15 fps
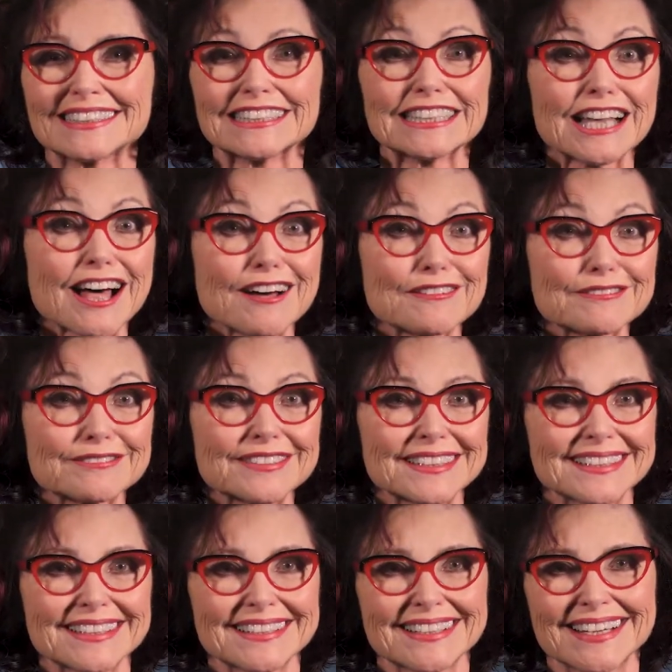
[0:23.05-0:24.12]
love,
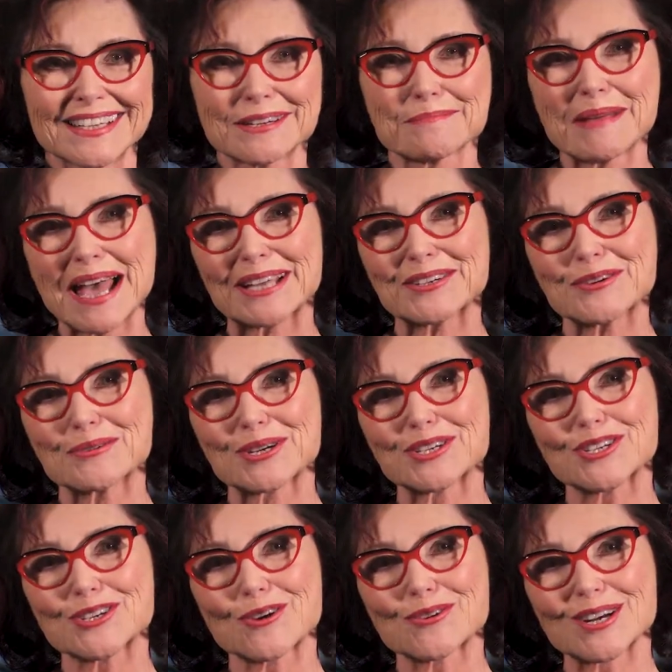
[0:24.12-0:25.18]
and a man who has
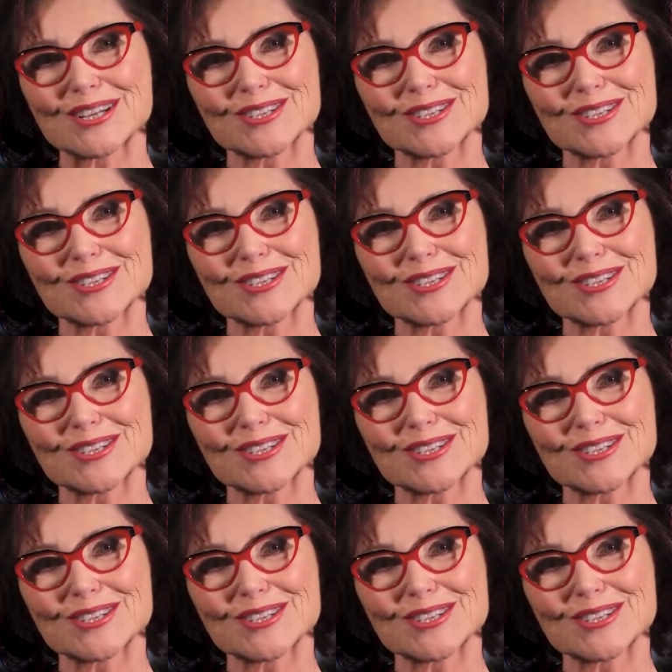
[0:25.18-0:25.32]
shown